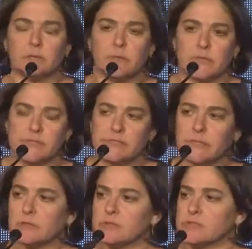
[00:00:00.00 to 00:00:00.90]
really
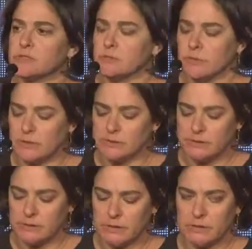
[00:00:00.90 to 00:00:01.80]
signals to
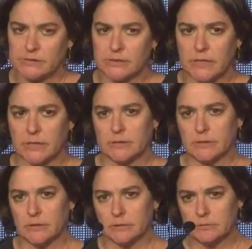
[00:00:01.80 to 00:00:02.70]
us is that
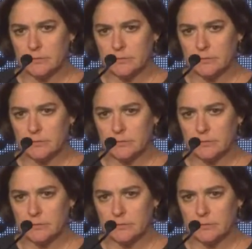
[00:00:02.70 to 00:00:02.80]
the